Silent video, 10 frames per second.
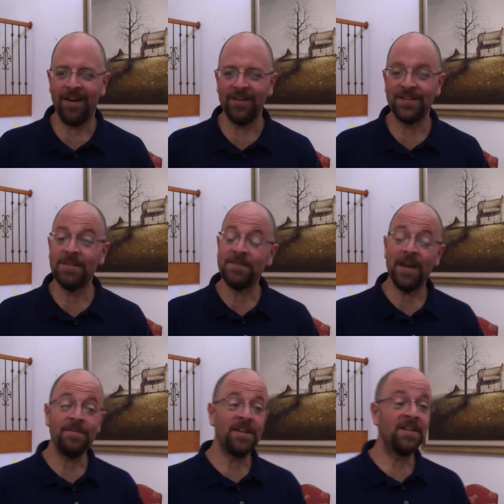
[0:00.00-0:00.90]
And
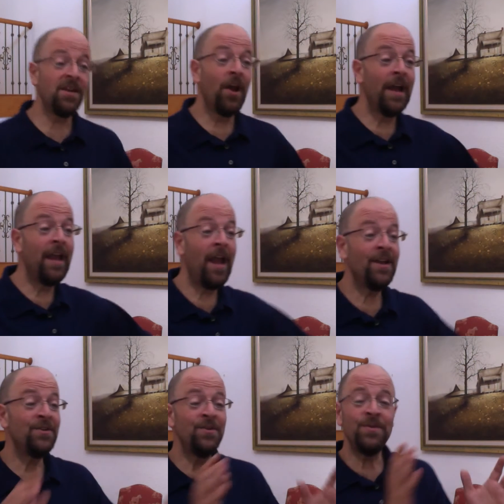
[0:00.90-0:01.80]
sometimes they said, oh, I can't
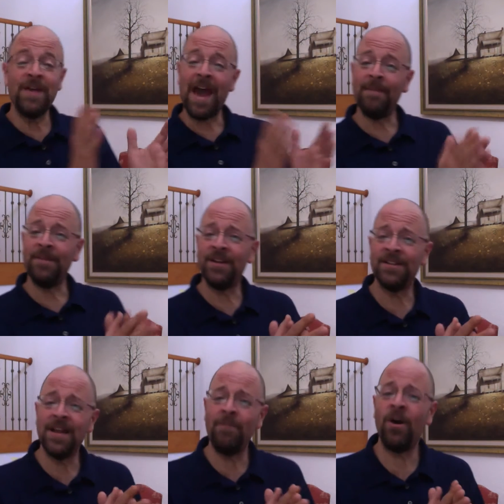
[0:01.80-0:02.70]
do that because
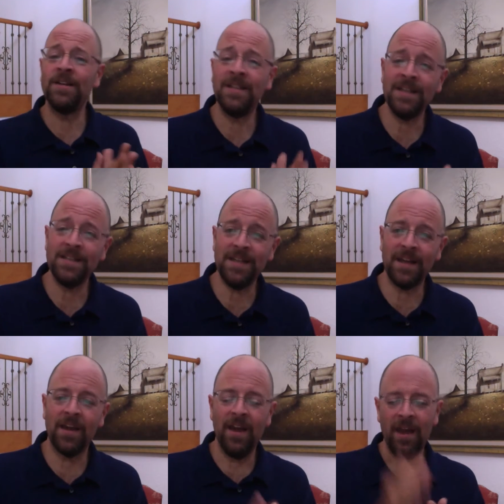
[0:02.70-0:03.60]
I'm autistic.
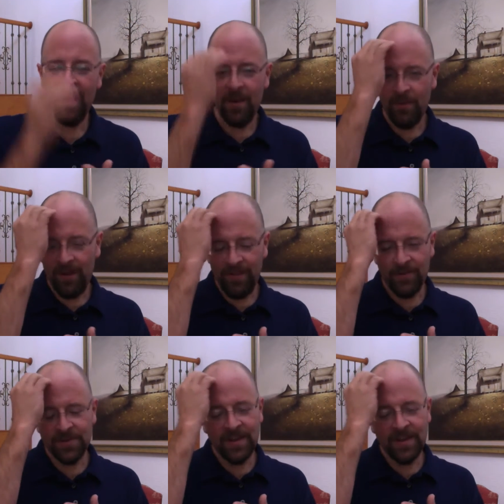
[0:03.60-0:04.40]
Well, those are